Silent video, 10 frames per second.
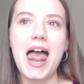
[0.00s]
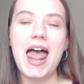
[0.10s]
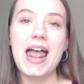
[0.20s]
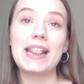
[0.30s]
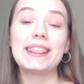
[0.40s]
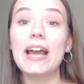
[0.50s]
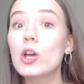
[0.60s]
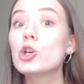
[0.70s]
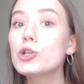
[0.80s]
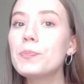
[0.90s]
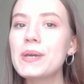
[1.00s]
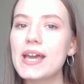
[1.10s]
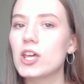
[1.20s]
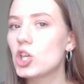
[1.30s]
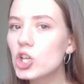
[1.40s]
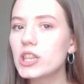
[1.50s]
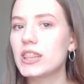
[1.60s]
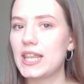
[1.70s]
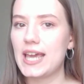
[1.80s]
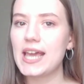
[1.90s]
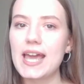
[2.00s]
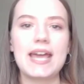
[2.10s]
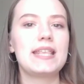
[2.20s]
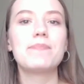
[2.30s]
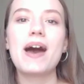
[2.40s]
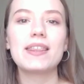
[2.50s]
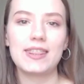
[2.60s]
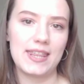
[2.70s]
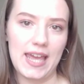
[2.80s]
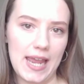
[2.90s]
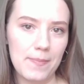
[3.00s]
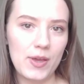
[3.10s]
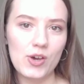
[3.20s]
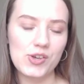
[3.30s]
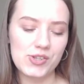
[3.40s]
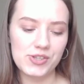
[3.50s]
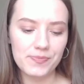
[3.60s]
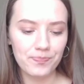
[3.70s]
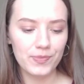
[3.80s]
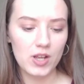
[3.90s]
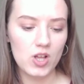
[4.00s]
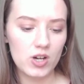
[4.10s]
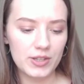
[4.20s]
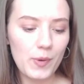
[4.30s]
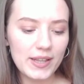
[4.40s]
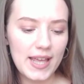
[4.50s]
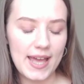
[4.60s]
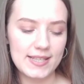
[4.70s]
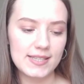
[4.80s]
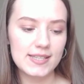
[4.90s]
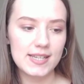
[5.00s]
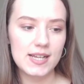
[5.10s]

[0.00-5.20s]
And that could be a good thing and a bad thing, because on the one hand,